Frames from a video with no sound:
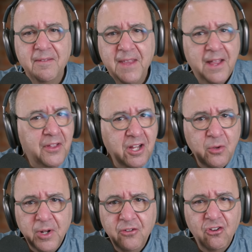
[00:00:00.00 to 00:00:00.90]
Anthony, you
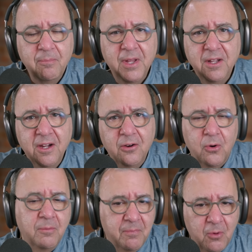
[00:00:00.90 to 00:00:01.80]
want to jump in here
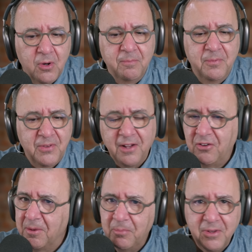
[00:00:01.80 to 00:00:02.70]
or or
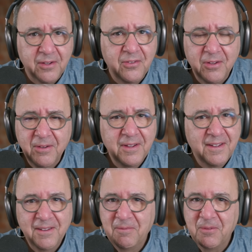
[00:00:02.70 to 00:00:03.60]
Satyam, please,
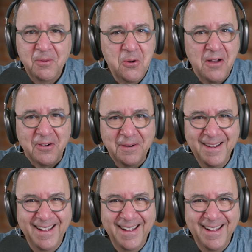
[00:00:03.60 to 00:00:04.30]
whoever.